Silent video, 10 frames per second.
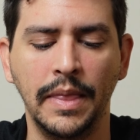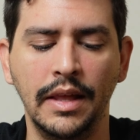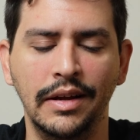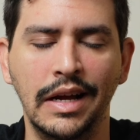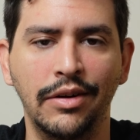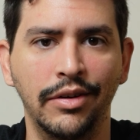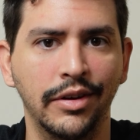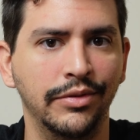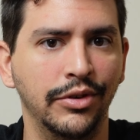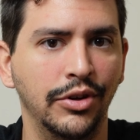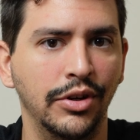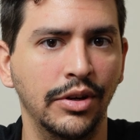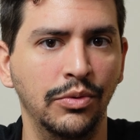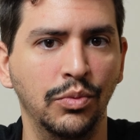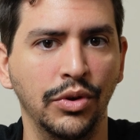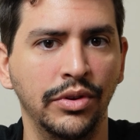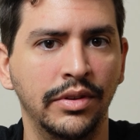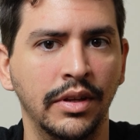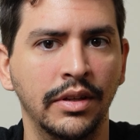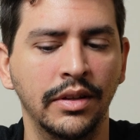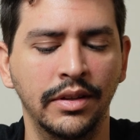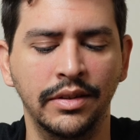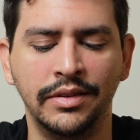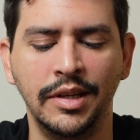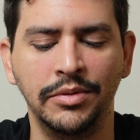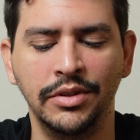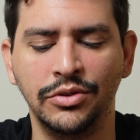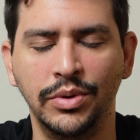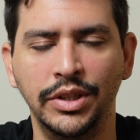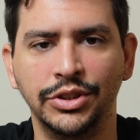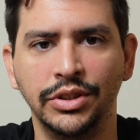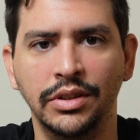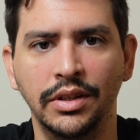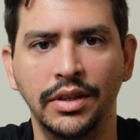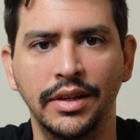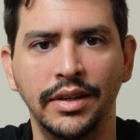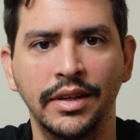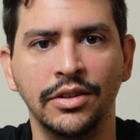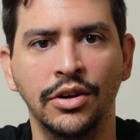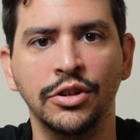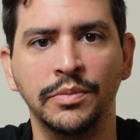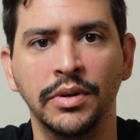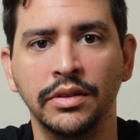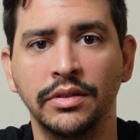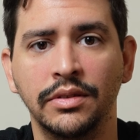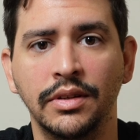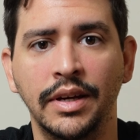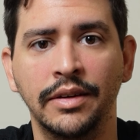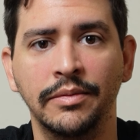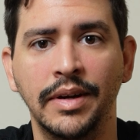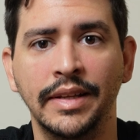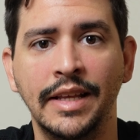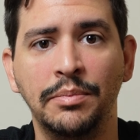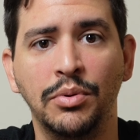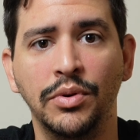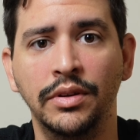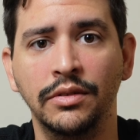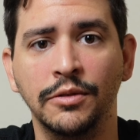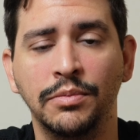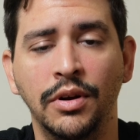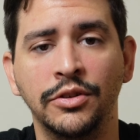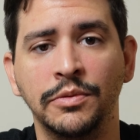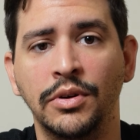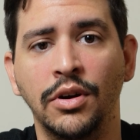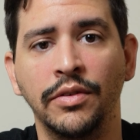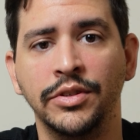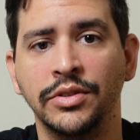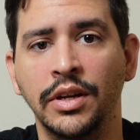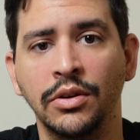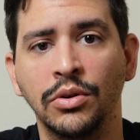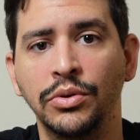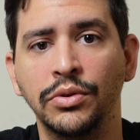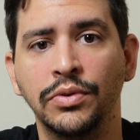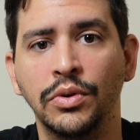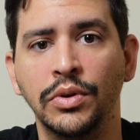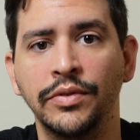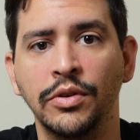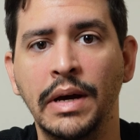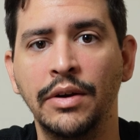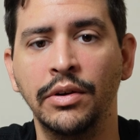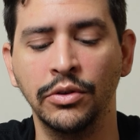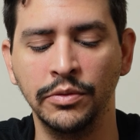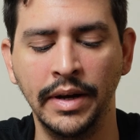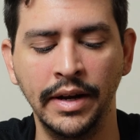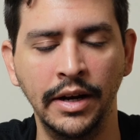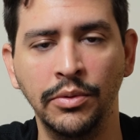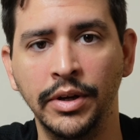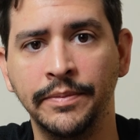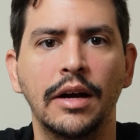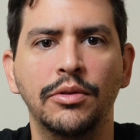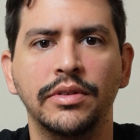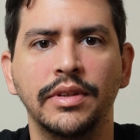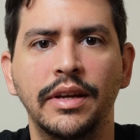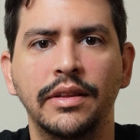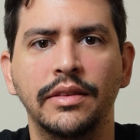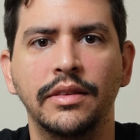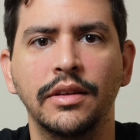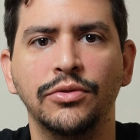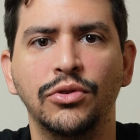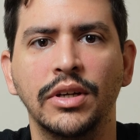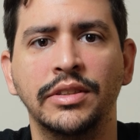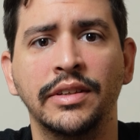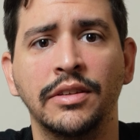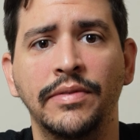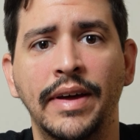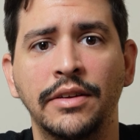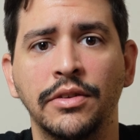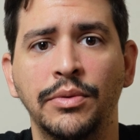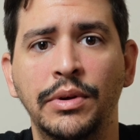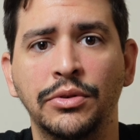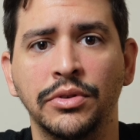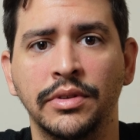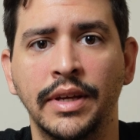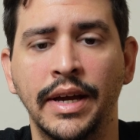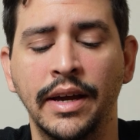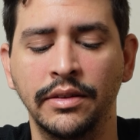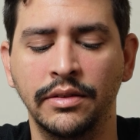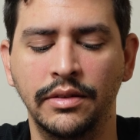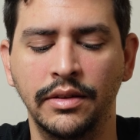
However, in this type of situation, it's $100. At that point, you're probably just better off just getting a whole new phone if your battery goes bad anyway. I would say this phone actually takes advantage of the resources it has.